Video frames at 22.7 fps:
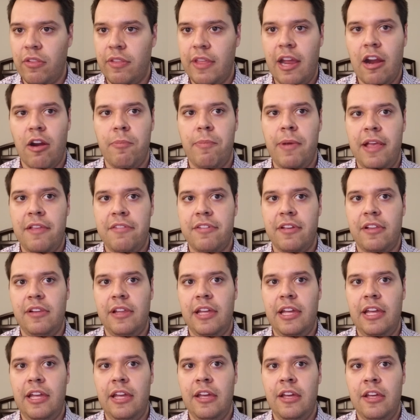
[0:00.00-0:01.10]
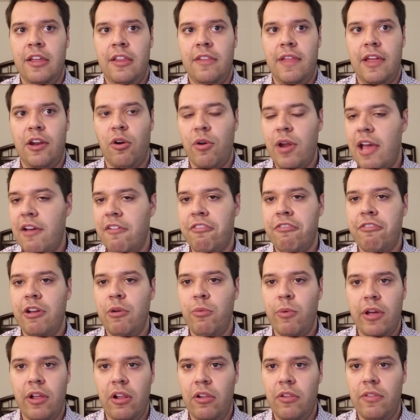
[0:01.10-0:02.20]
They are basically They don't have free
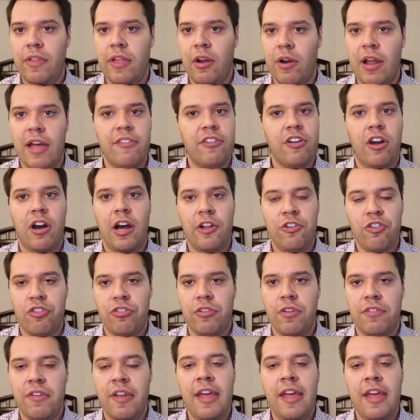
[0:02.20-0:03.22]
will. They don't have consciousness.